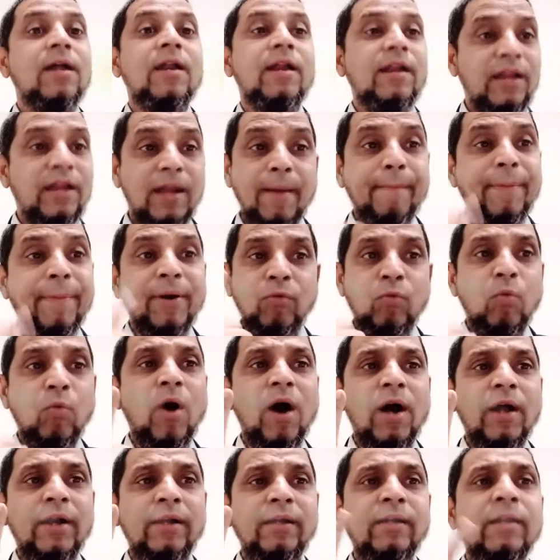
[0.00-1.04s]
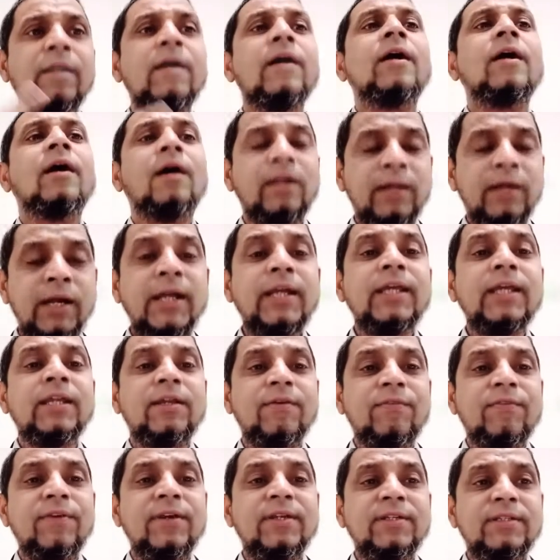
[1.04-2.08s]
Number one, ready
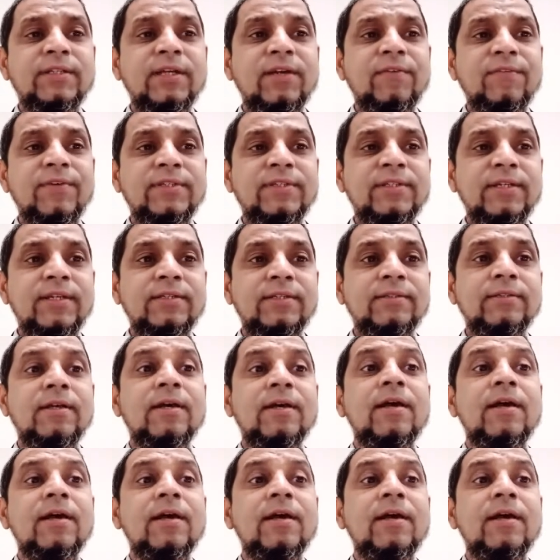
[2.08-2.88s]
reference services.